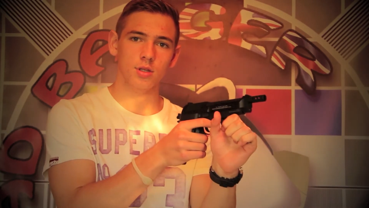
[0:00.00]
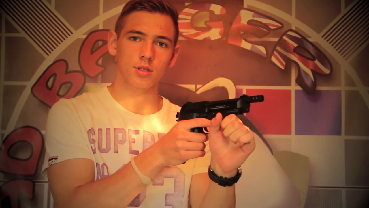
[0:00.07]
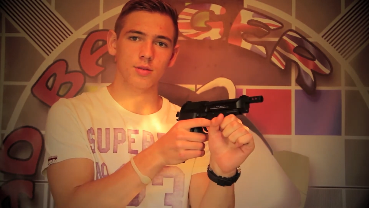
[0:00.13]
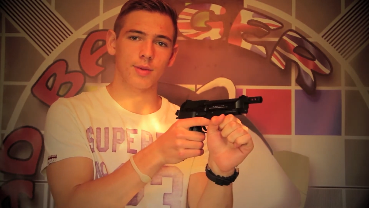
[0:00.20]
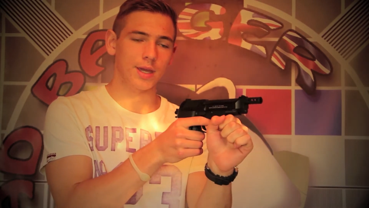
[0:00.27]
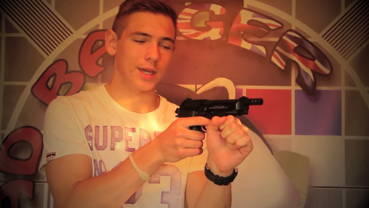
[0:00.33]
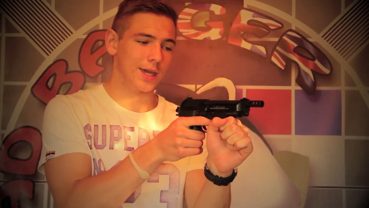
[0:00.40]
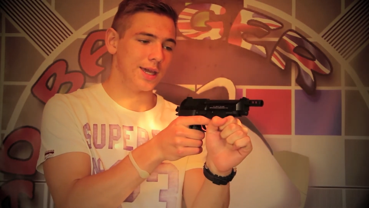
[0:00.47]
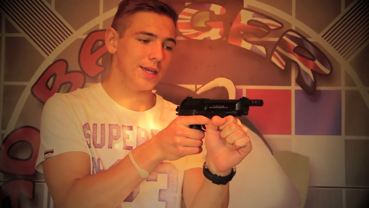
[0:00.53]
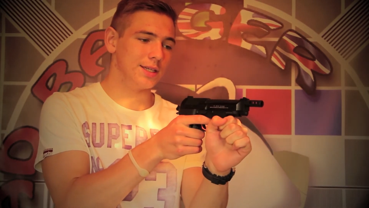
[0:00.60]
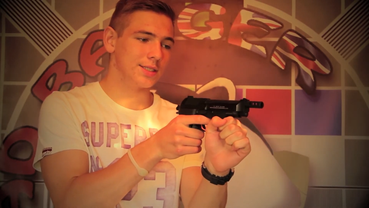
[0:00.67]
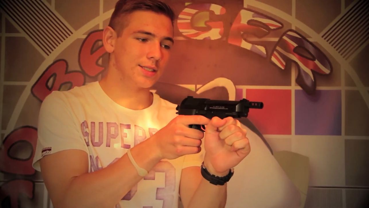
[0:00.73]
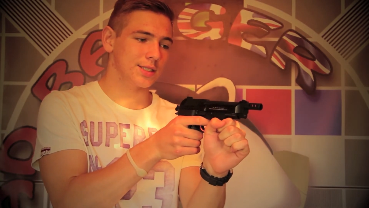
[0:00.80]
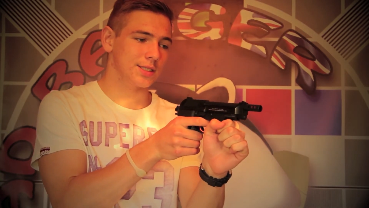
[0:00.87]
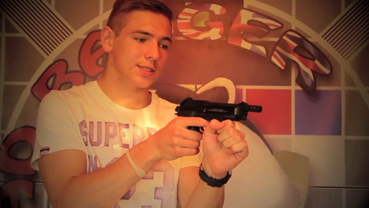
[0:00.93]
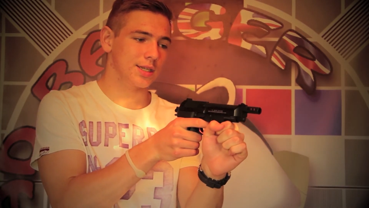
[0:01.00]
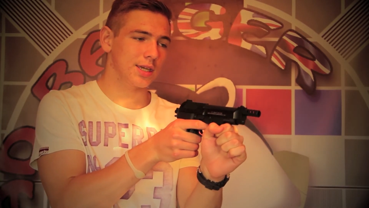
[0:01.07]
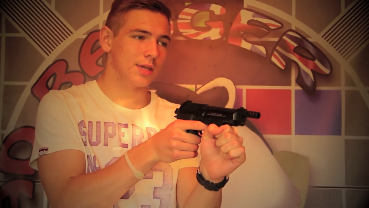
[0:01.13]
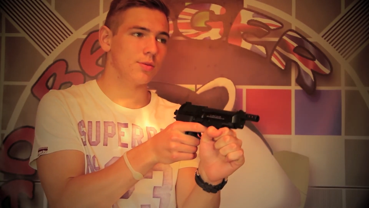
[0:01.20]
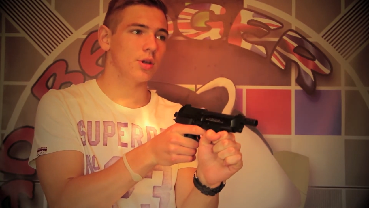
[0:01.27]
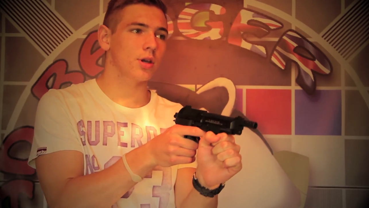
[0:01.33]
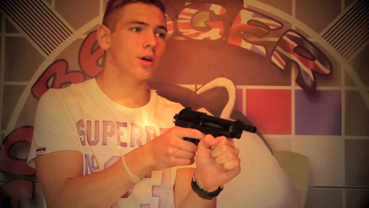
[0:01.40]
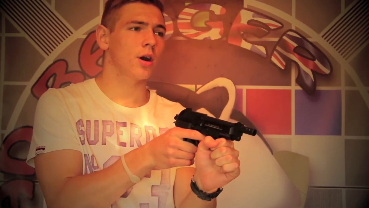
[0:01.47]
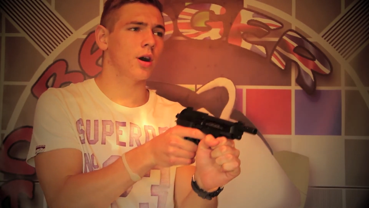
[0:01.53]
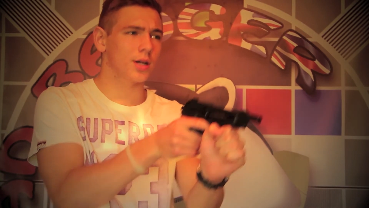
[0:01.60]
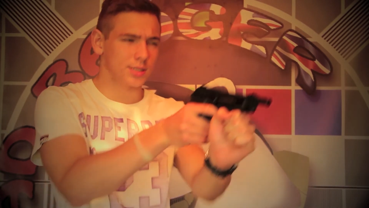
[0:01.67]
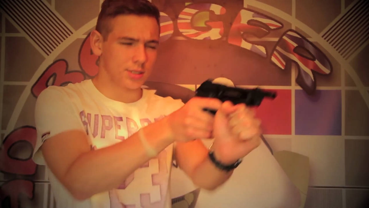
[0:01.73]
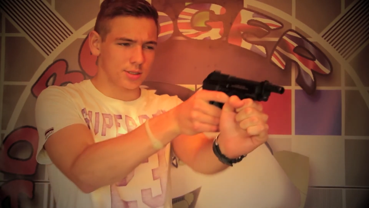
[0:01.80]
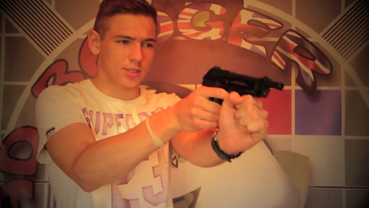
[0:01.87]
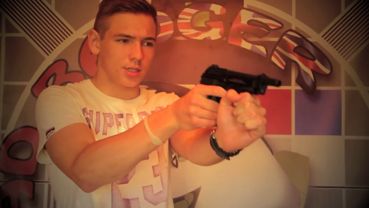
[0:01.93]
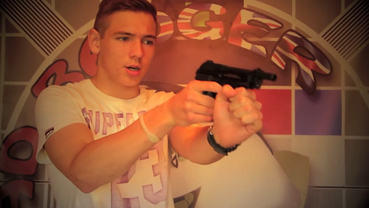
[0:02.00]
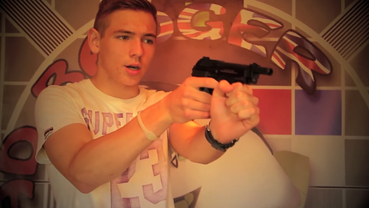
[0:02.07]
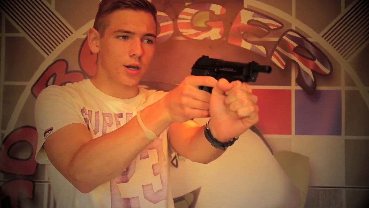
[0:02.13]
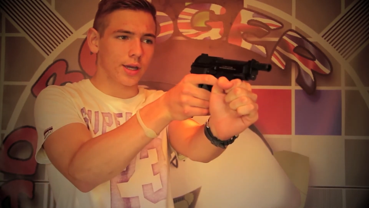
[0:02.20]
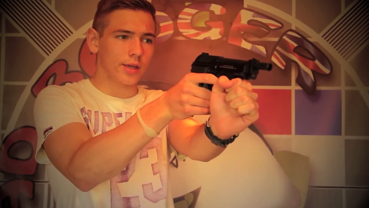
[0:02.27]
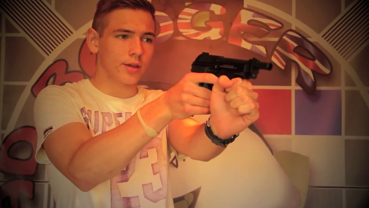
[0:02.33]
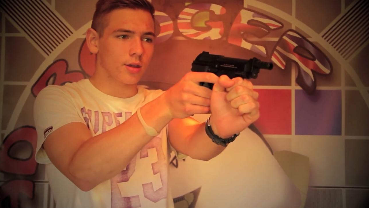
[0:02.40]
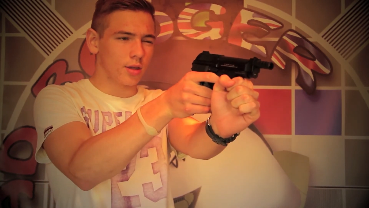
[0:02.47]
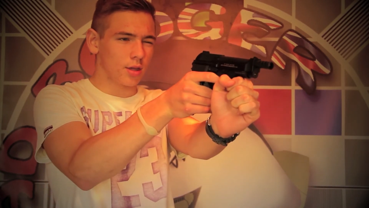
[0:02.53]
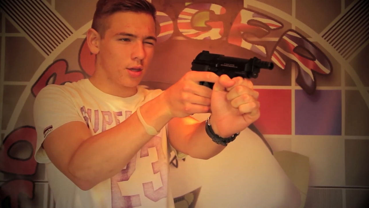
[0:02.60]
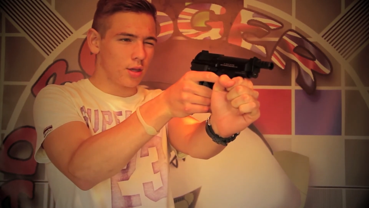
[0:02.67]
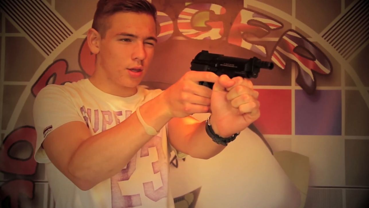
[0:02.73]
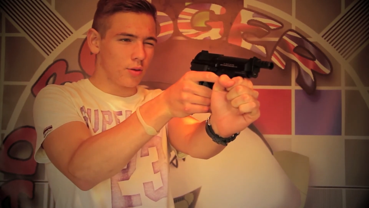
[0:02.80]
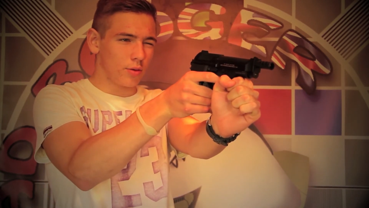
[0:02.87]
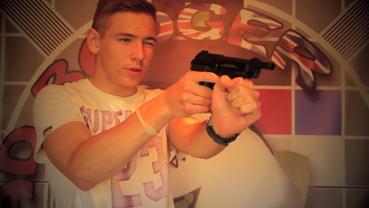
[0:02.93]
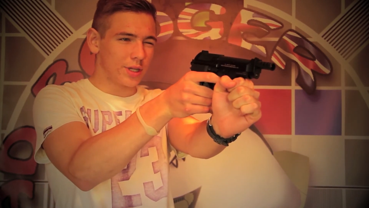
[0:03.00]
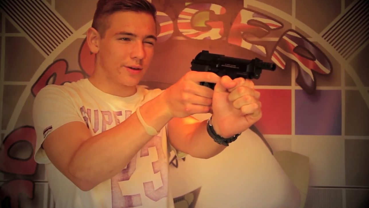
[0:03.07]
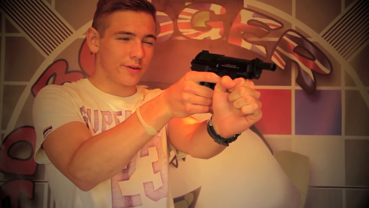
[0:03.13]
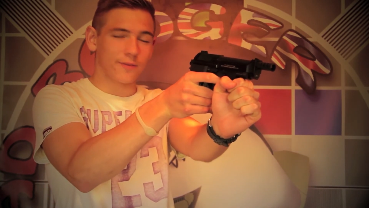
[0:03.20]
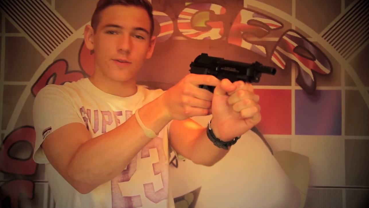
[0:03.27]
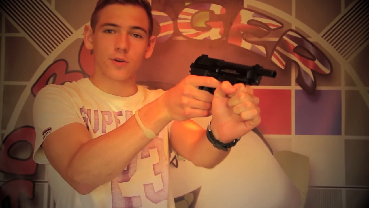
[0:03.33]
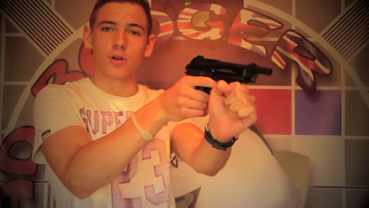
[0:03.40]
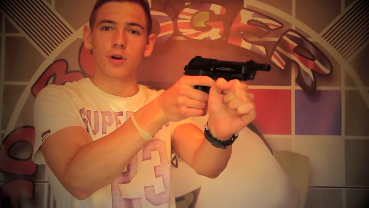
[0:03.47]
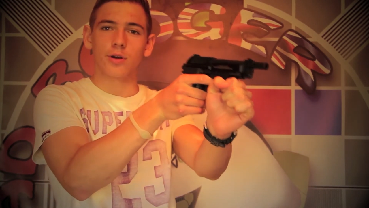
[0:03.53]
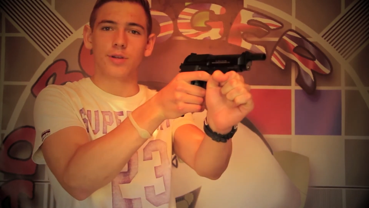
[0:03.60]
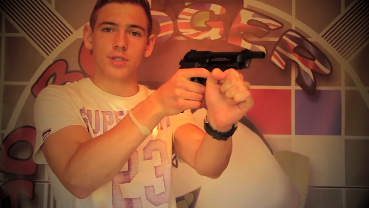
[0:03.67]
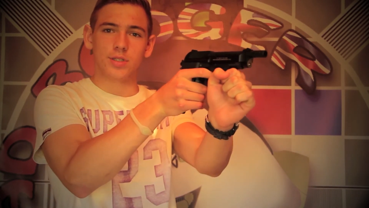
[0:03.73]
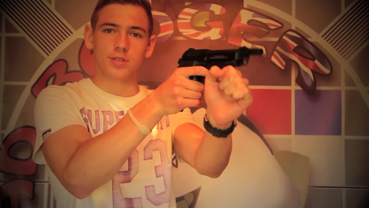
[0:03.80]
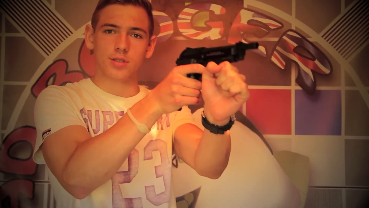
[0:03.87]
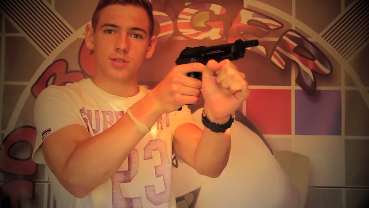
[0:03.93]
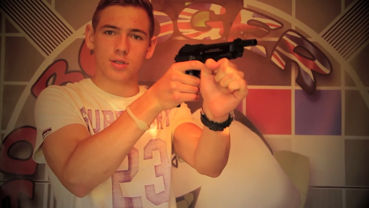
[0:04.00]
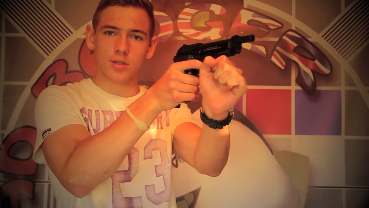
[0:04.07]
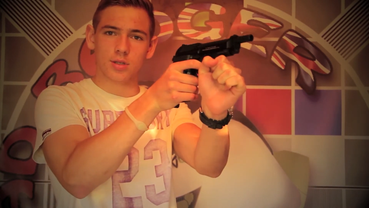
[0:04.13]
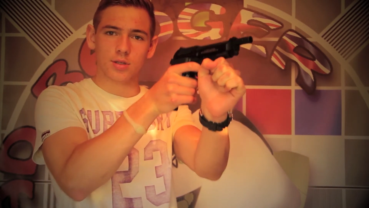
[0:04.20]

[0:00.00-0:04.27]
to make it easier to keep your eyes on target when you have a full auto and it's